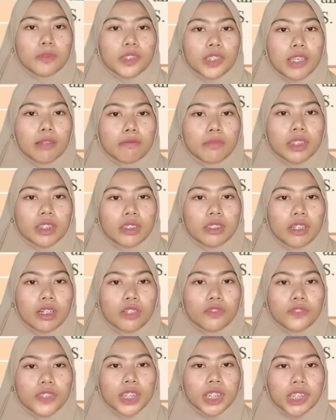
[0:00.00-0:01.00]
statement
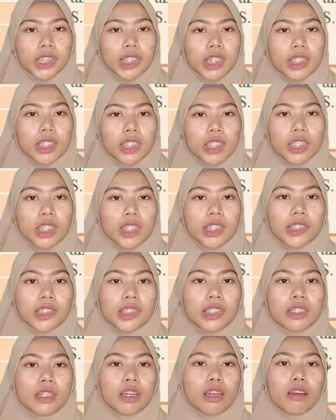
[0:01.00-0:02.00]
of this study is
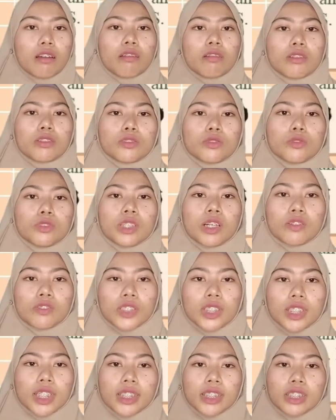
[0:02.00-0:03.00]
the
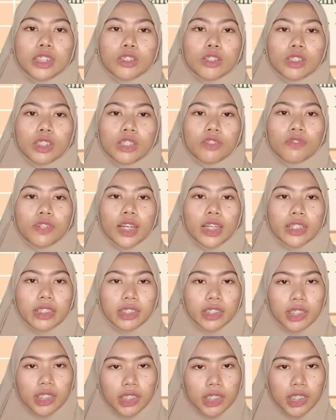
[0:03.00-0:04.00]
2019
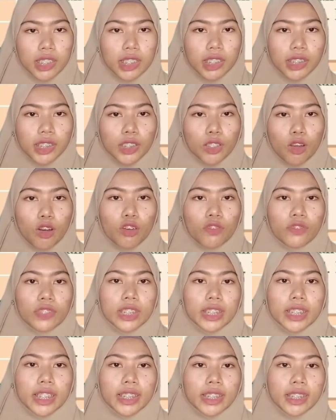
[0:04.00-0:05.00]
coronavirus disease
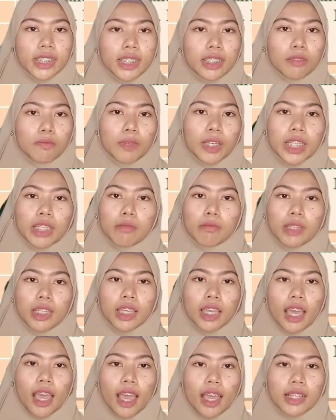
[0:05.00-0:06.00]
COVID-19 pandemic
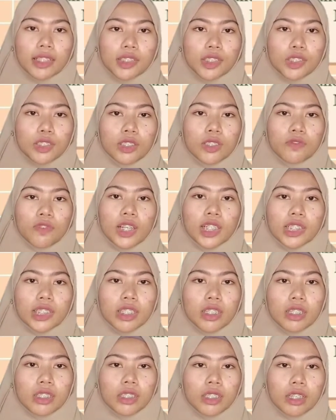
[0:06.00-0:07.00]
has
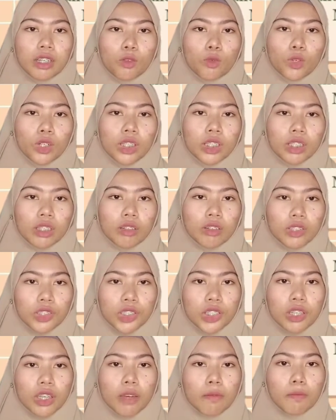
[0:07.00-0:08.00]
devastated the world,
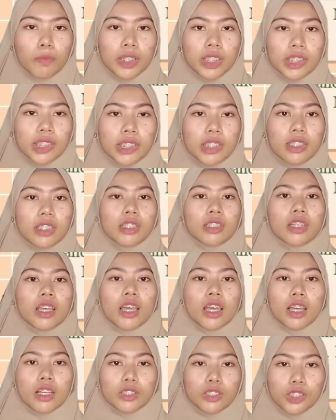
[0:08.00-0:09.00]
causing unprecedented
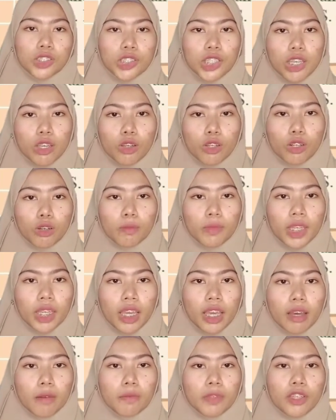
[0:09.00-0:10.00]
socio-economic
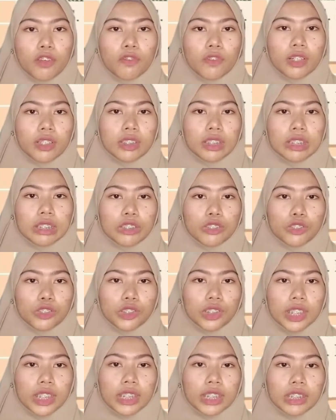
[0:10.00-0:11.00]
upheaval in
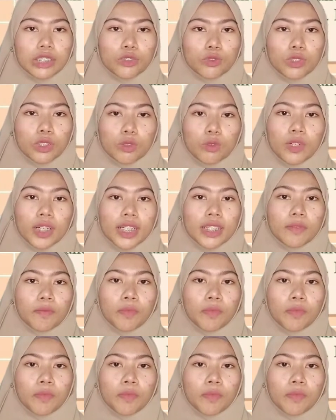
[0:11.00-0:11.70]
societies worldwide.